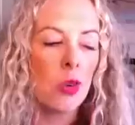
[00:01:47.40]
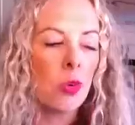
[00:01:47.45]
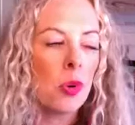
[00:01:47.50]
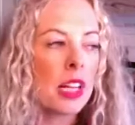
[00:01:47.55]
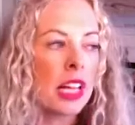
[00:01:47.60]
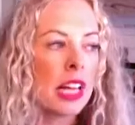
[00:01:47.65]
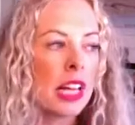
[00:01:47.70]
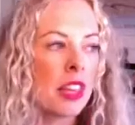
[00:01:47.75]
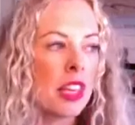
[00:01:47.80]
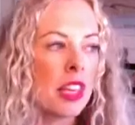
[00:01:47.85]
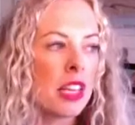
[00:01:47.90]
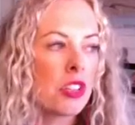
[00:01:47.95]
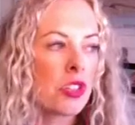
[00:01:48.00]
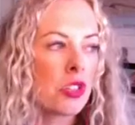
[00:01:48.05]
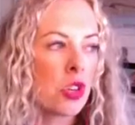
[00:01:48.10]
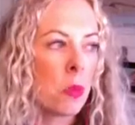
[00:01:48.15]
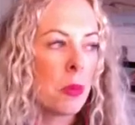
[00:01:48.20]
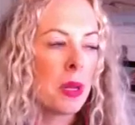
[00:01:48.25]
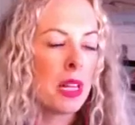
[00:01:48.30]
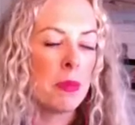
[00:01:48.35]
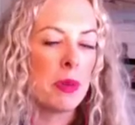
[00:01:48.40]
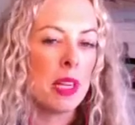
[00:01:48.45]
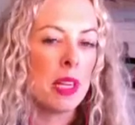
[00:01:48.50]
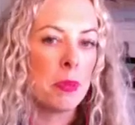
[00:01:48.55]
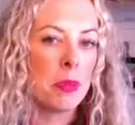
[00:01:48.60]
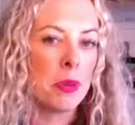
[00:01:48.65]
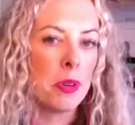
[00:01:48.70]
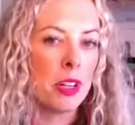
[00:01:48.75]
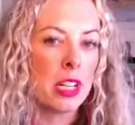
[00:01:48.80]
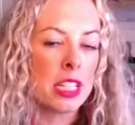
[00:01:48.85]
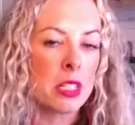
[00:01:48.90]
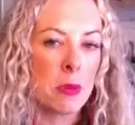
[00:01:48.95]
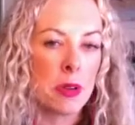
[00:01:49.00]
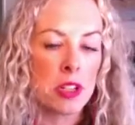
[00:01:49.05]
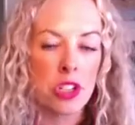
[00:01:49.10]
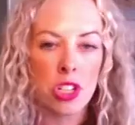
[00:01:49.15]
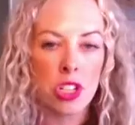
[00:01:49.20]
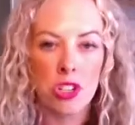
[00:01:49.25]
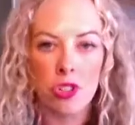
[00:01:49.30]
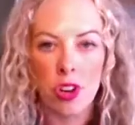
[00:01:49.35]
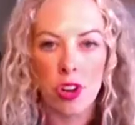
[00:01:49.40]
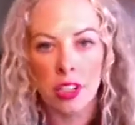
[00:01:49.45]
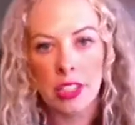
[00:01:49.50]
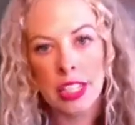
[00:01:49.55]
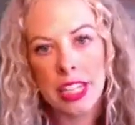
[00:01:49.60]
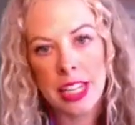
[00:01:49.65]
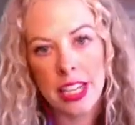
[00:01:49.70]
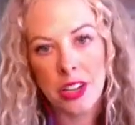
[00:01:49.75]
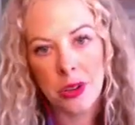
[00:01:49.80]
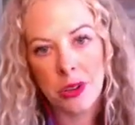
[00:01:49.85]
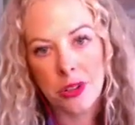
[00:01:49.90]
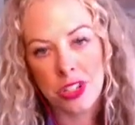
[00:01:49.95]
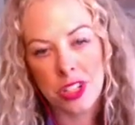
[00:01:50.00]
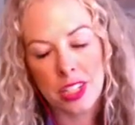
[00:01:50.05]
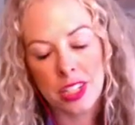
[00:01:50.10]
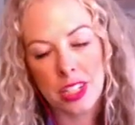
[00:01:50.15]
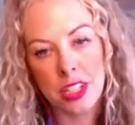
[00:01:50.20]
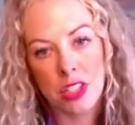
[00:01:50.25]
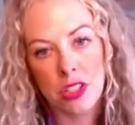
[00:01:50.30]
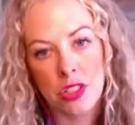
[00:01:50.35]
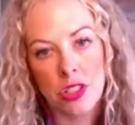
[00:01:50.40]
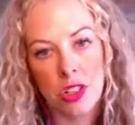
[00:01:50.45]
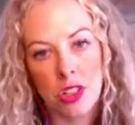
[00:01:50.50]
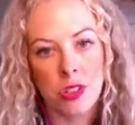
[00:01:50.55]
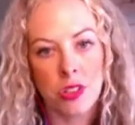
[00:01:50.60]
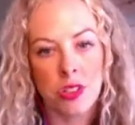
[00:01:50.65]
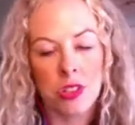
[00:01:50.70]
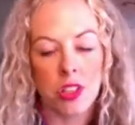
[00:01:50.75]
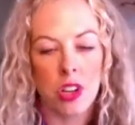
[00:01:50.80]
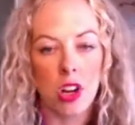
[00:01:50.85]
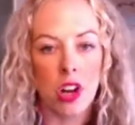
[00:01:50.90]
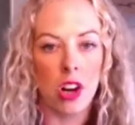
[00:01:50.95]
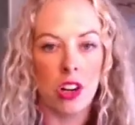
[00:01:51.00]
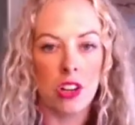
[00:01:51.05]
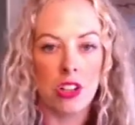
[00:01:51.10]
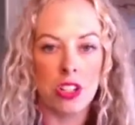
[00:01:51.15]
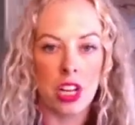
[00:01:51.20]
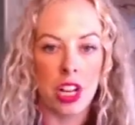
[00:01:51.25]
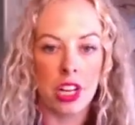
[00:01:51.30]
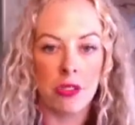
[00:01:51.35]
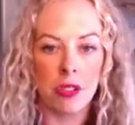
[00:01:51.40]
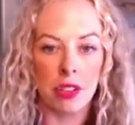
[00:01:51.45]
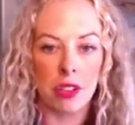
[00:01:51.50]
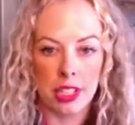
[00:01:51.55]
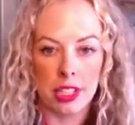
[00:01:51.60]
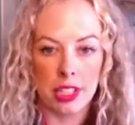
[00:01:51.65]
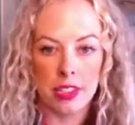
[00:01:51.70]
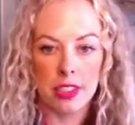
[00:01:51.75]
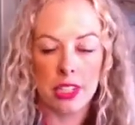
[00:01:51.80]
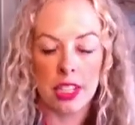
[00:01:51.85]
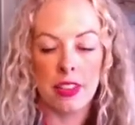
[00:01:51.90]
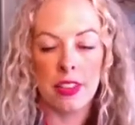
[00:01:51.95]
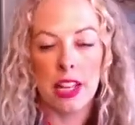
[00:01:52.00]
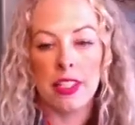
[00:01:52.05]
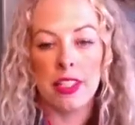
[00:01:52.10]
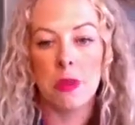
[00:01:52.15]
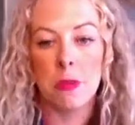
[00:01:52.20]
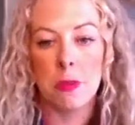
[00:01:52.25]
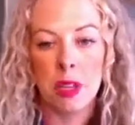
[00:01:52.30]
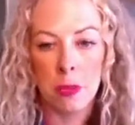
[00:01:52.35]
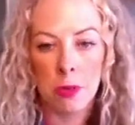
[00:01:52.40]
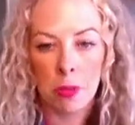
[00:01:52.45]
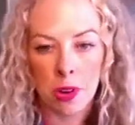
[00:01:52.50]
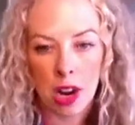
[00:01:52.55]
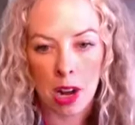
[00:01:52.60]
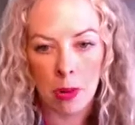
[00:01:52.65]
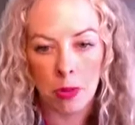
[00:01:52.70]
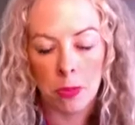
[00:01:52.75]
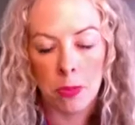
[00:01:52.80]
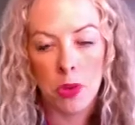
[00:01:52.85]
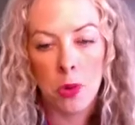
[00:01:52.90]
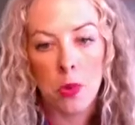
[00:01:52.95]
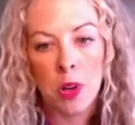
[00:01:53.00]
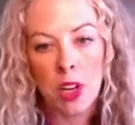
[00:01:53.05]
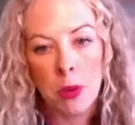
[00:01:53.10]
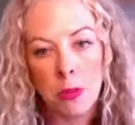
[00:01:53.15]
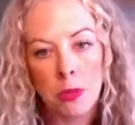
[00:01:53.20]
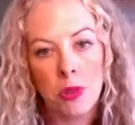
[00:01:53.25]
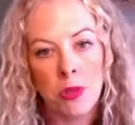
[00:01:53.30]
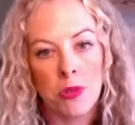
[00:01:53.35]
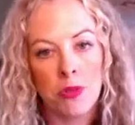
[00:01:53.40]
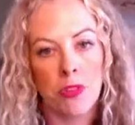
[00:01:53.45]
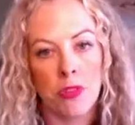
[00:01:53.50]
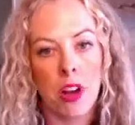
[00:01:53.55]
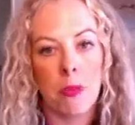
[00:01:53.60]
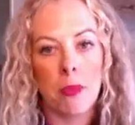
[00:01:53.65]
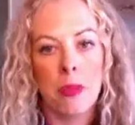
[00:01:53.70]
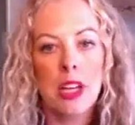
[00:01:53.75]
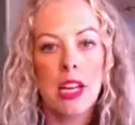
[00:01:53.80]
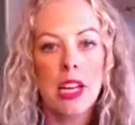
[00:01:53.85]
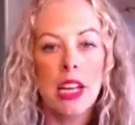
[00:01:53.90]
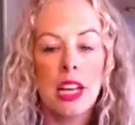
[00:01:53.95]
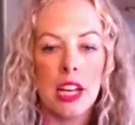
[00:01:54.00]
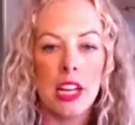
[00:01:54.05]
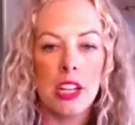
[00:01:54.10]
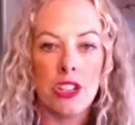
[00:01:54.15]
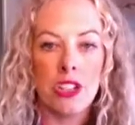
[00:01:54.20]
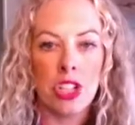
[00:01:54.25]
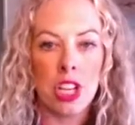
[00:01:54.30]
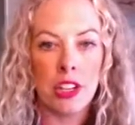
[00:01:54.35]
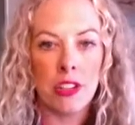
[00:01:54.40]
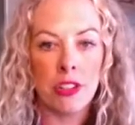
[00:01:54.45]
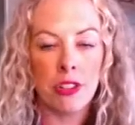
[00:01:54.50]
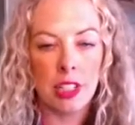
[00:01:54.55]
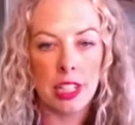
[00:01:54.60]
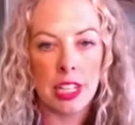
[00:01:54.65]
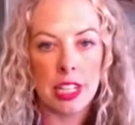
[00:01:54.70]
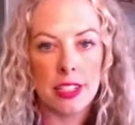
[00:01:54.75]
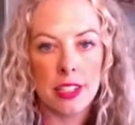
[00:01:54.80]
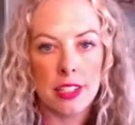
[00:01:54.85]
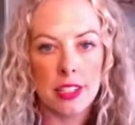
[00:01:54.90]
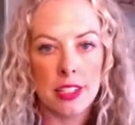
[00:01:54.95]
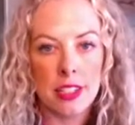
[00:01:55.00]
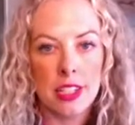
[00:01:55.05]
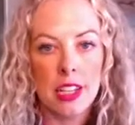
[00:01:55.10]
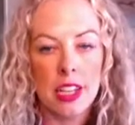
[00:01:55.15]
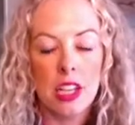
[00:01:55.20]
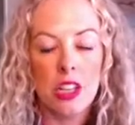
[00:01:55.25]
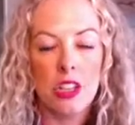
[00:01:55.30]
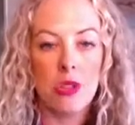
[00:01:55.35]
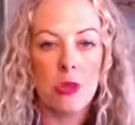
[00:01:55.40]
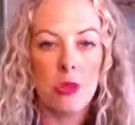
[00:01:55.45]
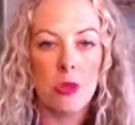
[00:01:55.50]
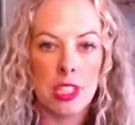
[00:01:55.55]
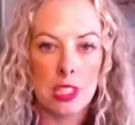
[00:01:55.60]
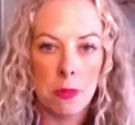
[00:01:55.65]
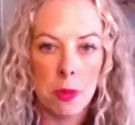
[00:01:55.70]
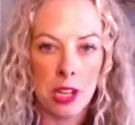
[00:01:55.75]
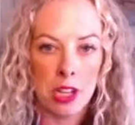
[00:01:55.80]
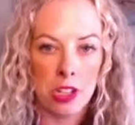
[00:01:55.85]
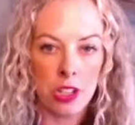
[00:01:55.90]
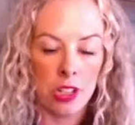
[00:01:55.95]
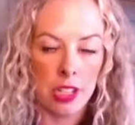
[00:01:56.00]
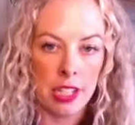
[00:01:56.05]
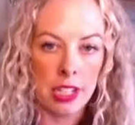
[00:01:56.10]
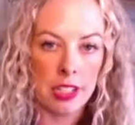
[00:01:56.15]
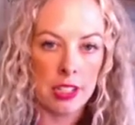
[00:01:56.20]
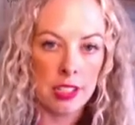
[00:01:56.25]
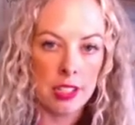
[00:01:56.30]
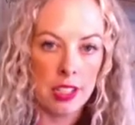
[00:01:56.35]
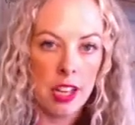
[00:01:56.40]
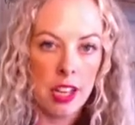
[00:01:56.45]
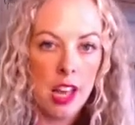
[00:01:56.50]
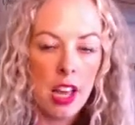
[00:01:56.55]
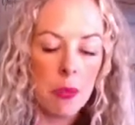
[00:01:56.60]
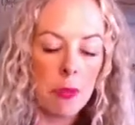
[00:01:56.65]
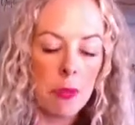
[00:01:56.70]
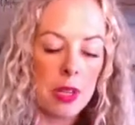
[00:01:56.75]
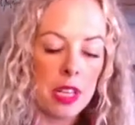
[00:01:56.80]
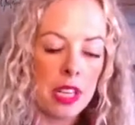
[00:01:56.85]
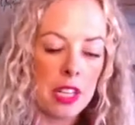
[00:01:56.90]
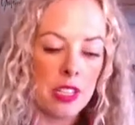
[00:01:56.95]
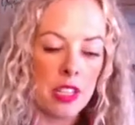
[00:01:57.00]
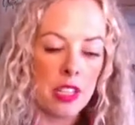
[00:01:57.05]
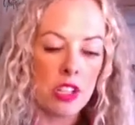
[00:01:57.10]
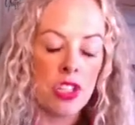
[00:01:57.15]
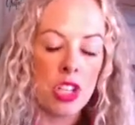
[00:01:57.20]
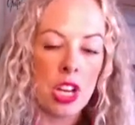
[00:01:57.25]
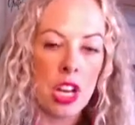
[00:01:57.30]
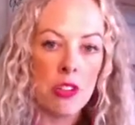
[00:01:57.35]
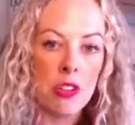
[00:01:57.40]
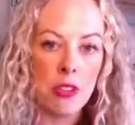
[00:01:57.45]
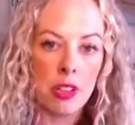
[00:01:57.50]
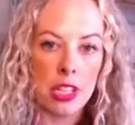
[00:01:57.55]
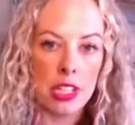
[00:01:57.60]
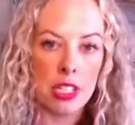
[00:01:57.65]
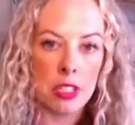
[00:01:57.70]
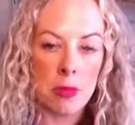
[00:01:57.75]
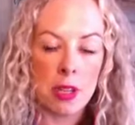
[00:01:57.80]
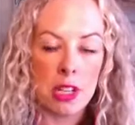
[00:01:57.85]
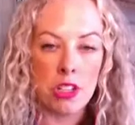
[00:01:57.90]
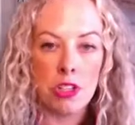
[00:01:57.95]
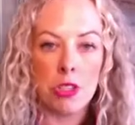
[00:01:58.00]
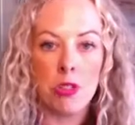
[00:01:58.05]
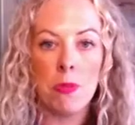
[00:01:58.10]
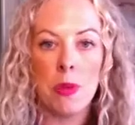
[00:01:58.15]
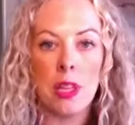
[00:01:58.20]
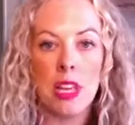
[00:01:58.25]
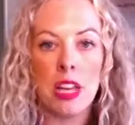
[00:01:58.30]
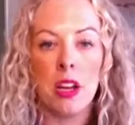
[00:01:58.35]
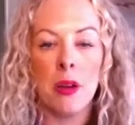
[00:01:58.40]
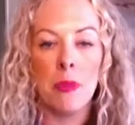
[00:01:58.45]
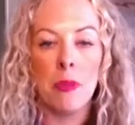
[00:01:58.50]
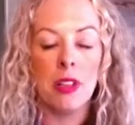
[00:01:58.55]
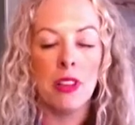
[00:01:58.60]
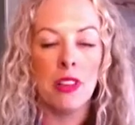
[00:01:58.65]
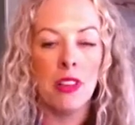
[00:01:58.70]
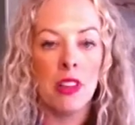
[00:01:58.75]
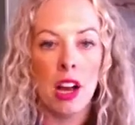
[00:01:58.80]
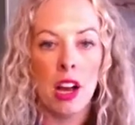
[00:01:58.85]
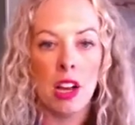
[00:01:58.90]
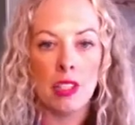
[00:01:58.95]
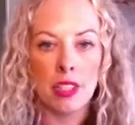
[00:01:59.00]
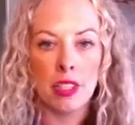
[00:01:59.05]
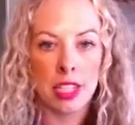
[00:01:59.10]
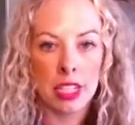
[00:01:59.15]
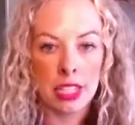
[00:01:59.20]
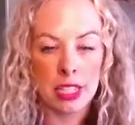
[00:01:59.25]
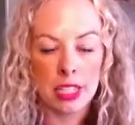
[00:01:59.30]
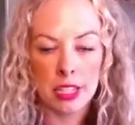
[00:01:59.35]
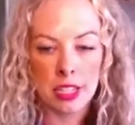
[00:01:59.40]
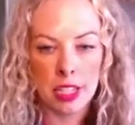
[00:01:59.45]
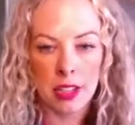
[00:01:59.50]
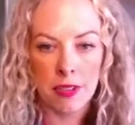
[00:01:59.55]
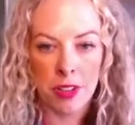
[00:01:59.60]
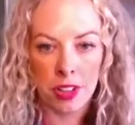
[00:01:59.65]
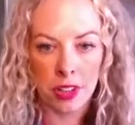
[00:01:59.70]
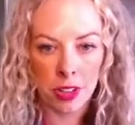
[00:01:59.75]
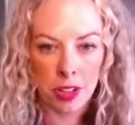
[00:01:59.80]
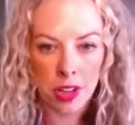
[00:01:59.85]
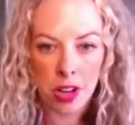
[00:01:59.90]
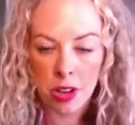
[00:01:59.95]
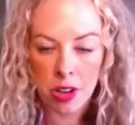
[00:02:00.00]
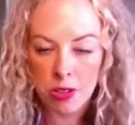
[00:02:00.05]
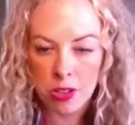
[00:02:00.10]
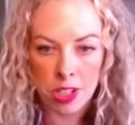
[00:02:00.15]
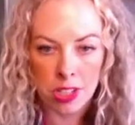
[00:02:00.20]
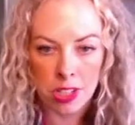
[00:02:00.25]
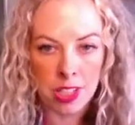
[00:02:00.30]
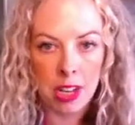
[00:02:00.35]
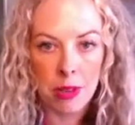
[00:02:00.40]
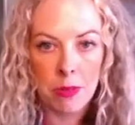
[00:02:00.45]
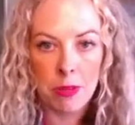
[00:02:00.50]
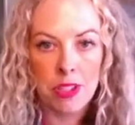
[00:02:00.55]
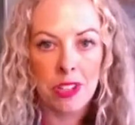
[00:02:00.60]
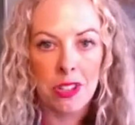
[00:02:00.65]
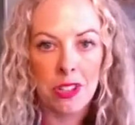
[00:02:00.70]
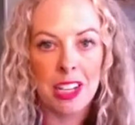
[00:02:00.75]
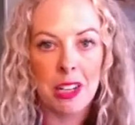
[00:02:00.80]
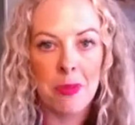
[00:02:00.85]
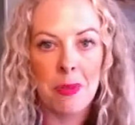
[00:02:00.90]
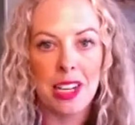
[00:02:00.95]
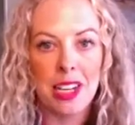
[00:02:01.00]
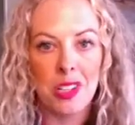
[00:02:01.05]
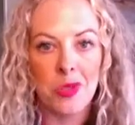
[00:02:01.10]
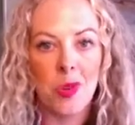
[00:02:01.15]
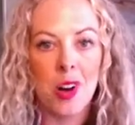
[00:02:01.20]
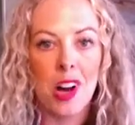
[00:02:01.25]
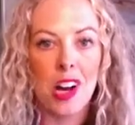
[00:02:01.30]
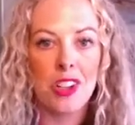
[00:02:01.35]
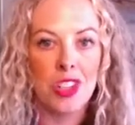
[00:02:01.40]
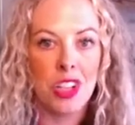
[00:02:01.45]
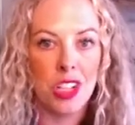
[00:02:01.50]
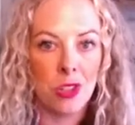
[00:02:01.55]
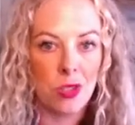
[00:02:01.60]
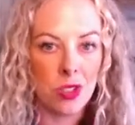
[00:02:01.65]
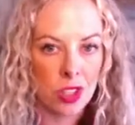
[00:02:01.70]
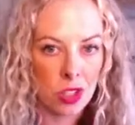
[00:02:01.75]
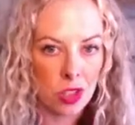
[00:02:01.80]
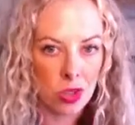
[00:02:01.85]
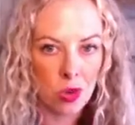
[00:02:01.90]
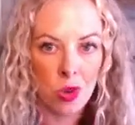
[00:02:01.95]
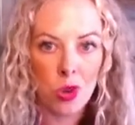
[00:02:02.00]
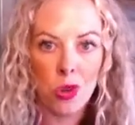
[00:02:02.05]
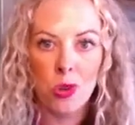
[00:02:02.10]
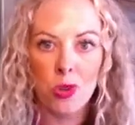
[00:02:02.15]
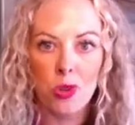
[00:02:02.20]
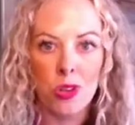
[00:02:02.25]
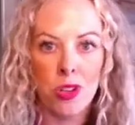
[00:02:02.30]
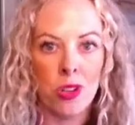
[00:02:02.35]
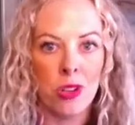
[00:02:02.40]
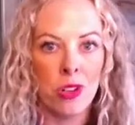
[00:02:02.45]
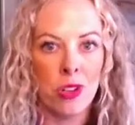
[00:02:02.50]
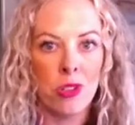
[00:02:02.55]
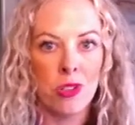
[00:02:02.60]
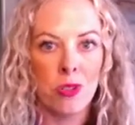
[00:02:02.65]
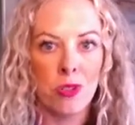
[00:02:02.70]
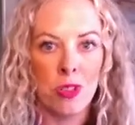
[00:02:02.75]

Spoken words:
I think so many people, especially struggling coaches and consultants, are generalists, and that's a big problem. You want to move from a generalist to a specialist, because a generalist means you become lost in a sea of other coaches. And I'm sure anybody's watching, you can scroll through your newsfeed and